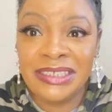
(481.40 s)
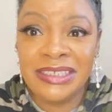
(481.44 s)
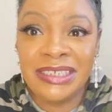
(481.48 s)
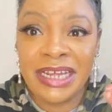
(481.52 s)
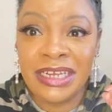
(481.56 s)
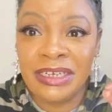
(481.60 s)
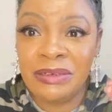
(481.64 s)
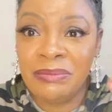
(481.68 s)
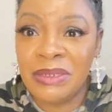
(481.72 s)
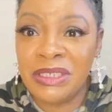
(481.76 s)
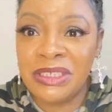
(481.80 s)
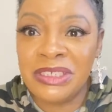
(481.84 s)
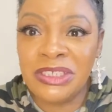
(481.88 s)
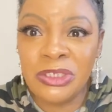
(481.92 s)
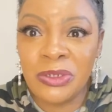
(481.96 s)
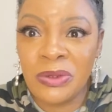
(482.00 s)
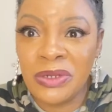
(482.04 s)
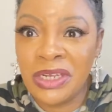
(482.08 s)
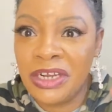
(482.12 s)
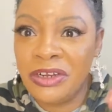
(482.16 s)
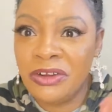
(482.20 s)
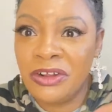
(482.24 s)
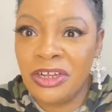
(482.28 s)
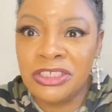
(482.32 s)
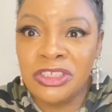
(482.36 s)
can be
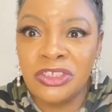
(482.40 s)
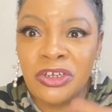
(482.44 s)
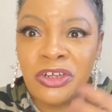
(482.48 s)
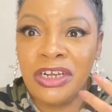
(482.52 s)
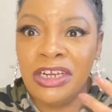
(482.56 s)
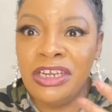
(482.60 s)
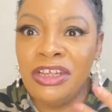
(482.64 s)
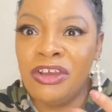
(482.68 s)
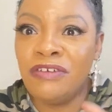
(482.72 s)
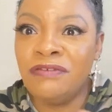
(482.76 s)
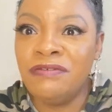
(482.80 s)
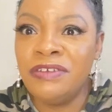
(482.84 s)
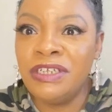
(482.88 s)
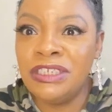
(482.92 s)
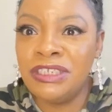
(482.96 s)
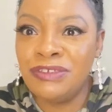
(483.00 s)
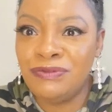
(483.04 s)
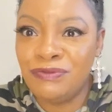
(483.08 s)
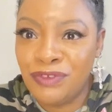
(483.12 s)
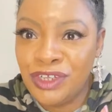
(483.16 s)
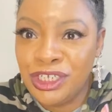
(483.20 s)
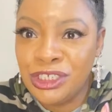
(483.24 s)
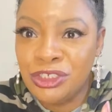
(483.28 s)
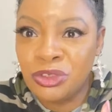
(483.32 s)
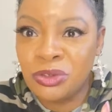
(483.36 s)
stolen not only of
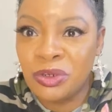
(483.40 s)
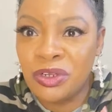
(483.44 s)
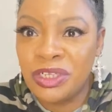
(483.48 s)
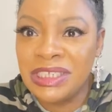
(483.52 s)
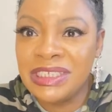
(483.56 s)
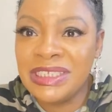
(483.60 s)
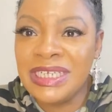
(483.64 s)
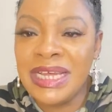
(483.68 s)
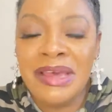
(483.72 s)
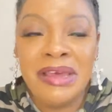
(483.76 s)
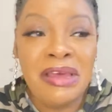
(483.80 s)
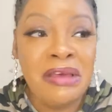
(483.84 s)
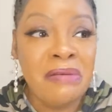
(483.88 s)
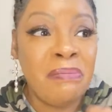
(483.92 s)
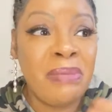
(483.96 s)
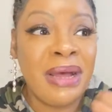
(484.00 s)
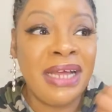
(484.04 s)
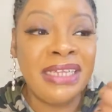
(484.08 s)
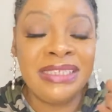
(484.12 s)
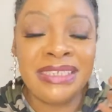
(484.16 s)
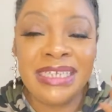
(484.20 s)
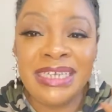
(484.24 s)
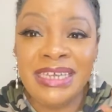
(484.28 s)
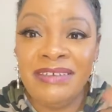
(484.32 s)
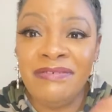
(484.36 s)
individuals,
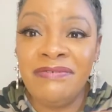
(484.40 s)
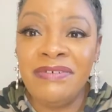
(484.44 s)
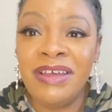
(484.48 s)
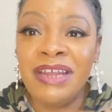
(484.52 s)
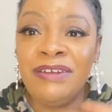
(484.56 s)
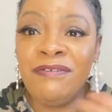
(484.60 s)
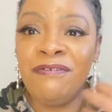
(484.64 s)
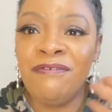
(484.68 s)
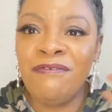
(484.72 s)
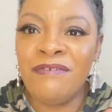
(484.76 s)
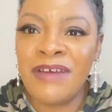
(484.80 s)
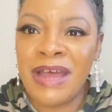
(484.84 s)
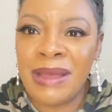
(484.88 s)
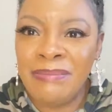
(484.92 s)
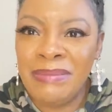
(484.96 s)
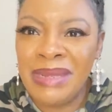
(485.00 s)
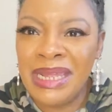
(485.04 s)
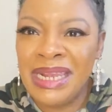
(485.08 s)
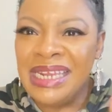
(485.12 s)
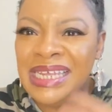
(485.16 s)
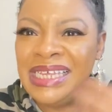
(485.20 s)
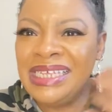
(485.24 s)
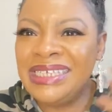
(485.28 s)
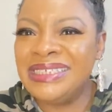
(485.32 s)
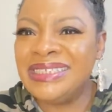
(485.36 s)
but even
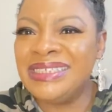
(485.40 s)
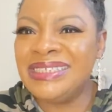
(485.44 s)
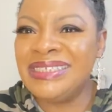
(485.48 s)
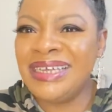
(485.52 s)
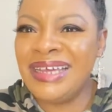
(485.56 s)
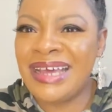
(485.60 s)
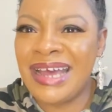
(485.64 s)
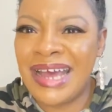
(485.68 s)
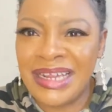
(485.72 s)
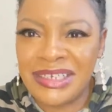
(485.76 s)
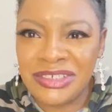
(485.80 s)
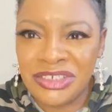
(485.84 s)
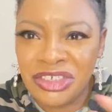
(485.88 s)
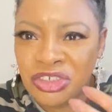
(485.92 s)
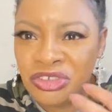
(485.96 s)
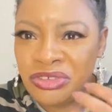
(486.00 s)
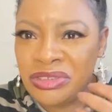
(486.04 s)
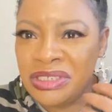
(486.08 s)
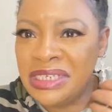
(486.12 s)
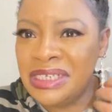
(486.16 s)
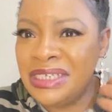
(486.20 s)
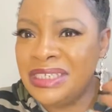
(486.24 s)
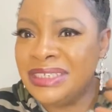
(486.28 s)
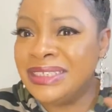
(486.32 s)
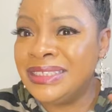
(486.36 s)
families,
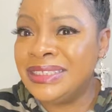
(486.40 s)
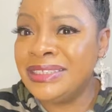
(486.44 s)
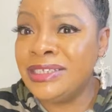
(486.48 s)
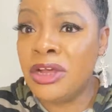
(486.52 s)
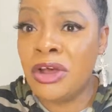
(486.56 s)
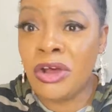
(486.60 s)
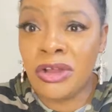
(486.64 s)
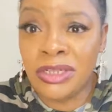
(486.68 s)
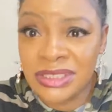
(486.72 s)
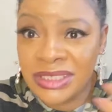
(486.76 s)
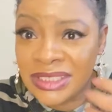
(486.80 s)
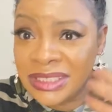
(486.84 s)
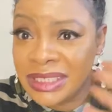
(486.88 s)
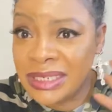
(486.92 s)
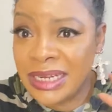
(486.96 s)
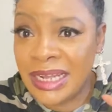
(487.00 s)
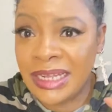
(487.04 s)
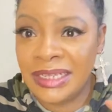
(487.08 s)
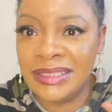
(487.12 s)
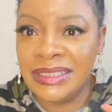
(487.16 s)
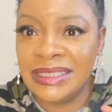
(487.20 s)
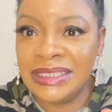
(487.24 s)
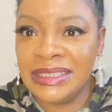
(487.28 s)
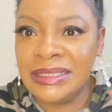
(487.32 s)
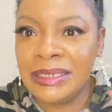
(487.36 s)
countries,
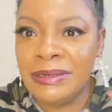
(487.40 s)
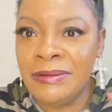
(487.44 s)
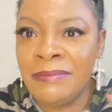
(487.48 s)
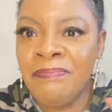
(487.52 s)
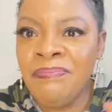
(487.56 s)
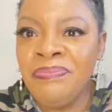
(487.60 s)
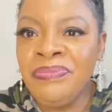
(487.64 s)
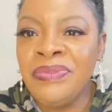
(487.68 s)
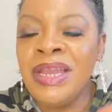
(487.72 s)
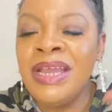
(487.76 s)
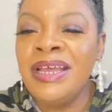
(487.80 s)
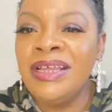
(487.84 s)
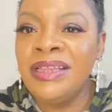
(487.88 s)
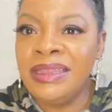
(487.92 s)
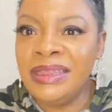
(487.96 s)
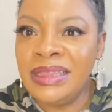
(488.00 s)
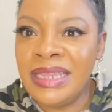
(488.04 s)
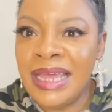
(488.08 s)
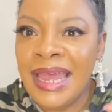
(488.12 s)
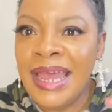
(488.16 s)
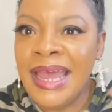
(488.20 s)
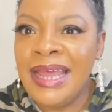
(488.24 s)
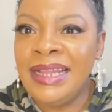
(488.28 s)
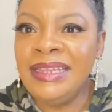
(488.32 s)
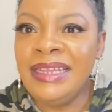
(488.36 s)
continents,
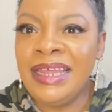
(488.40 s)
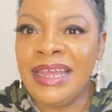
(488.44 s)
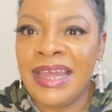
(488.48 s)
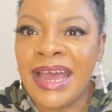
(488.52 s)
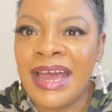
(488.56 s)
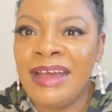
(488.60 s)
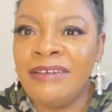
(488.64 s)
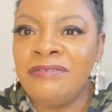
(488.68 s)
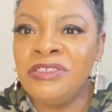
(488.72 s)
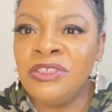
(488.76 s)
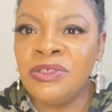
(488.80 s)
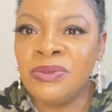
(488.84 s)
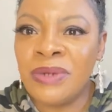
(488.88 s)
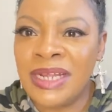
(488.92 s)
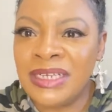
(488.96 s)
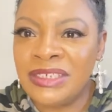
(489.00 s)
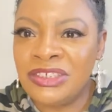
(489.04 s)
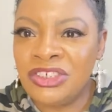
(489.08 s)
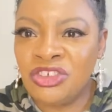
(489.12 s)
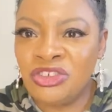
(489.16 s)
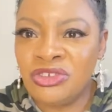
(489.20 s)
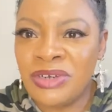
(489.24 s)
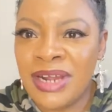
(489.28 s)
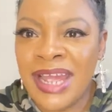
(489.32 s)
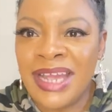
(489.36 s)
then they have to
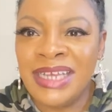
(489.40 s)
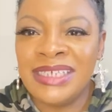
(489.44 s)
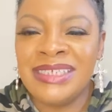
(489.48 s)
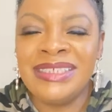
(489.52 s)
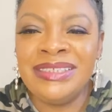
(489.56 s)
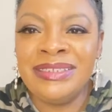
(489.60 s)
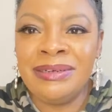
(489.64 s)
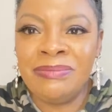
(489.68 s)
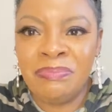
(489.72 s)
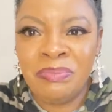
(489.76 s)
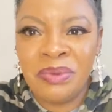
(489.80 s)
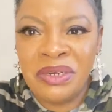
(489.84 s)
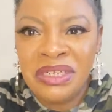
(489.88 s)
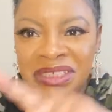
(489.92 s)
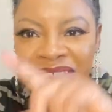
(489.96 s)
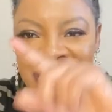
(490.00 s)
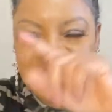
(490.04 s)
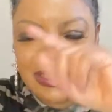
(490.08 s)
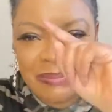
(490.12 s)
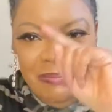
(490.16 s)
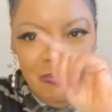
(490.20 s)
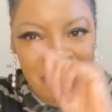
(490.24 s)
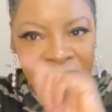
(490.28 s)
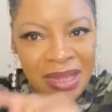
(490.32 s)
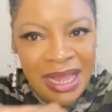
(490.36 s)
address the
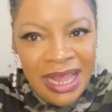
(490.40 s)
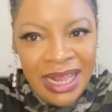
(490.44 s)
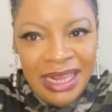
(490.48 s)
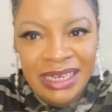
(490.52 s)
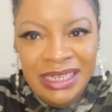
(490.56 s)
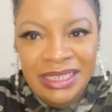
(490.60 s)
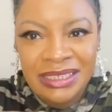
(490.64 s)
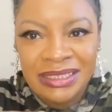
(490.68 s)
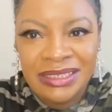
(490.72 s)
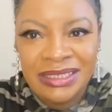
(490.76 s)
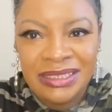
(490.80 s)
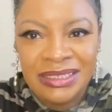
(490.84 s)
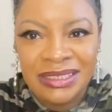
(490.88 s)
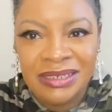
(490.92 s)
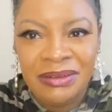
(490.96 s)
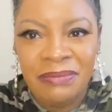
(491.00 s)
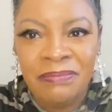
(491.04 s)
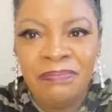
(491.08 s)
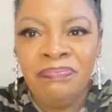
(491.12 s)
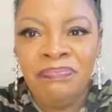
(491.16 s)
principality